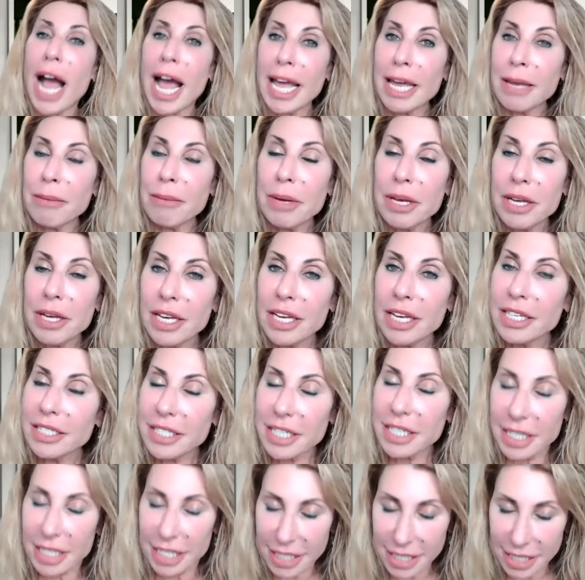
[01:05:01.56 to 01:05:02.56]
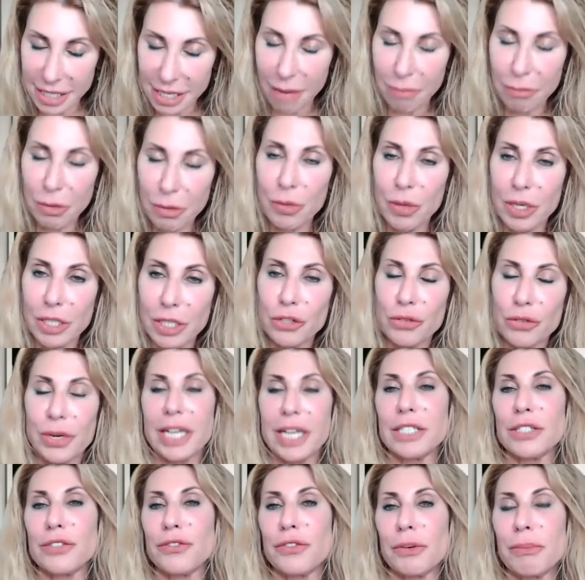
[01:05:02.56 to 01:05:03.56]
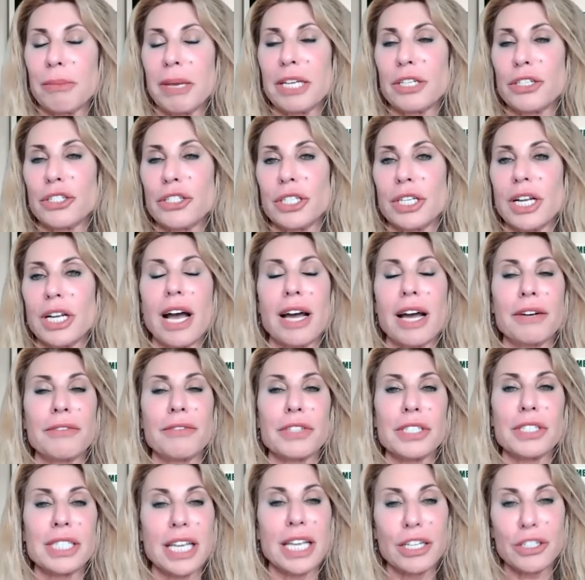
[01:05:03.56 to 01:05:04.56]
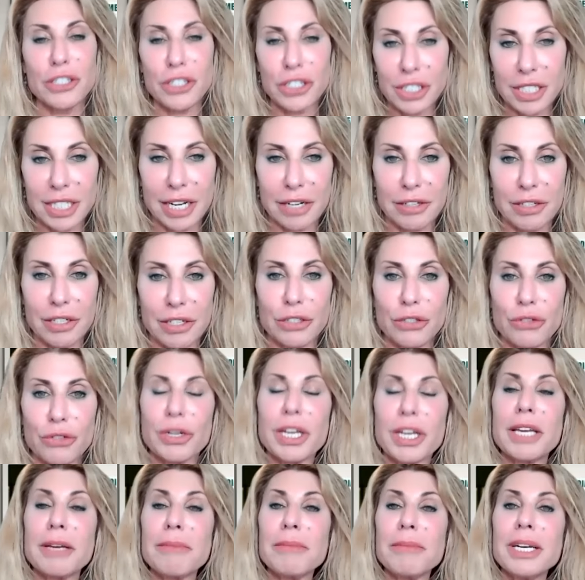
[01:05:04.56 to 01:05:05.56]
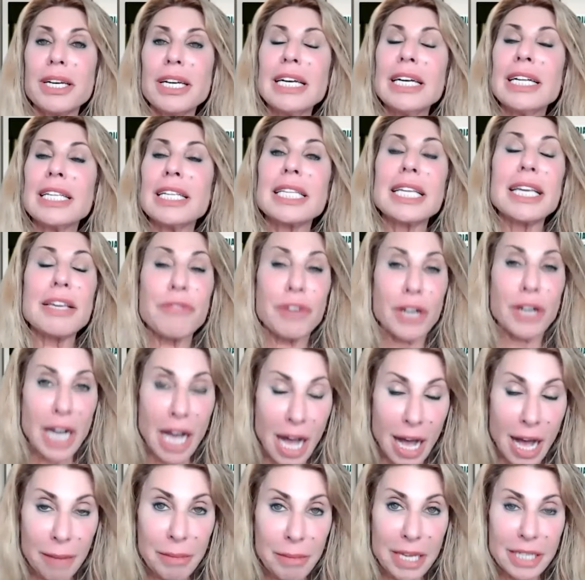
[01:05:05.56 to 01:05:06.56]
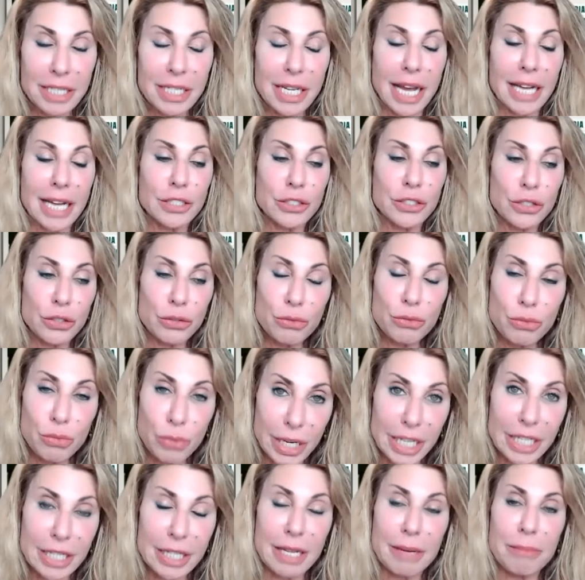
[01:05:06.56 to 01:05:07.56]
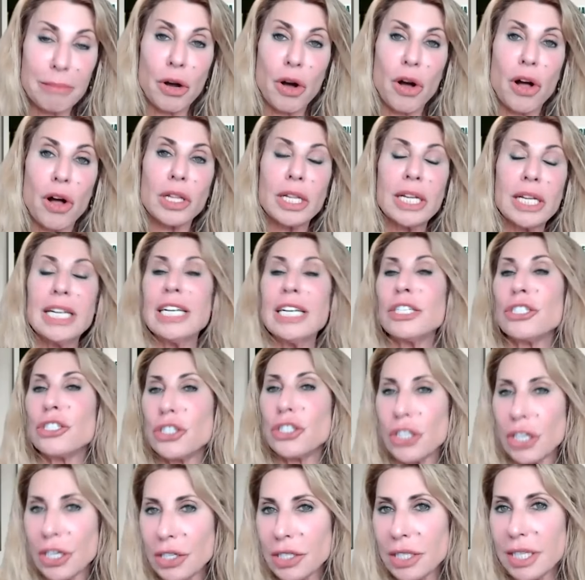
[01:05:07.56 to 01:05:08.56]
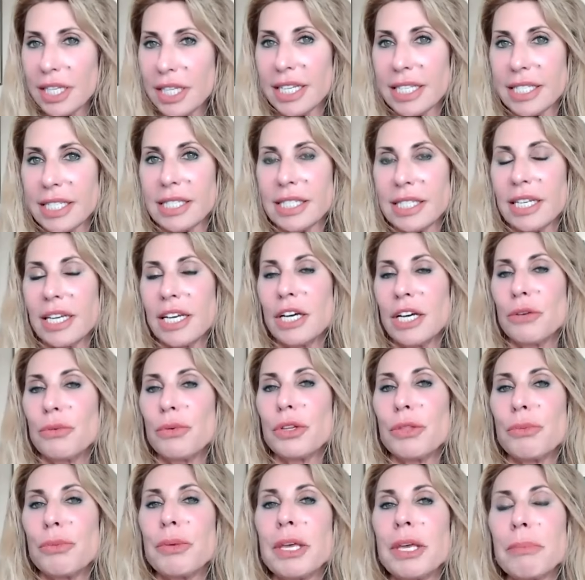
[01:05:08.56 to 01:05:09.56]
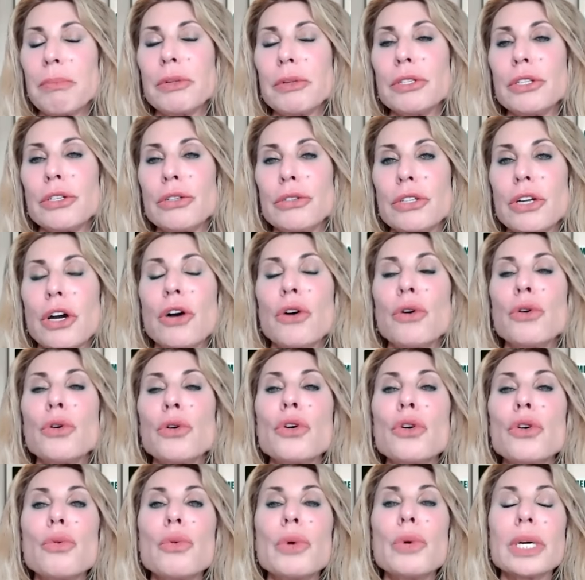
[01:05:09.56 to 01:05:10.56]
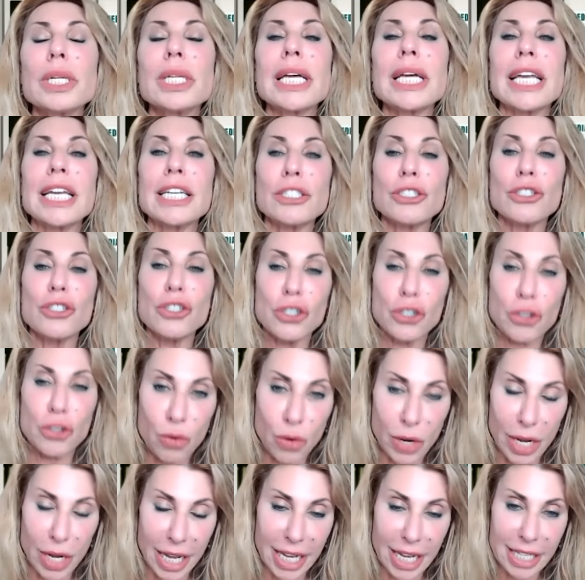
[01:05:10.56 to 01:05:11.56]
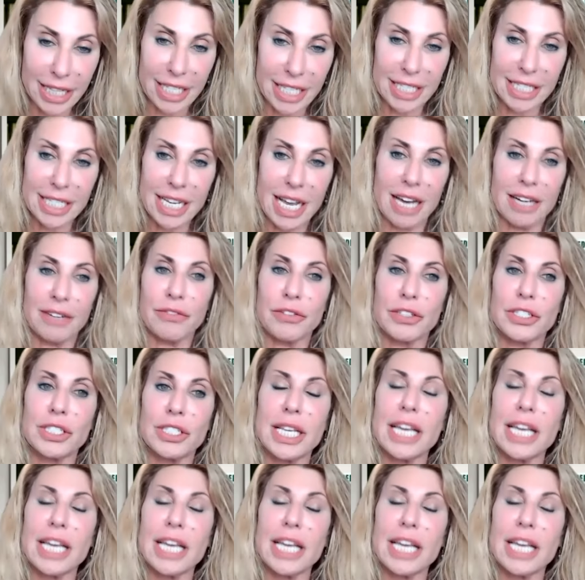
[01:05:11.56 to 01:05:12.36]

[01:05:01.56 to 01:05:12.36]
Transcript: to this number one transformation conversation, Dare to Dream. Leave a comment. I do read them all. Share this with people you know who will enjoy this conversation.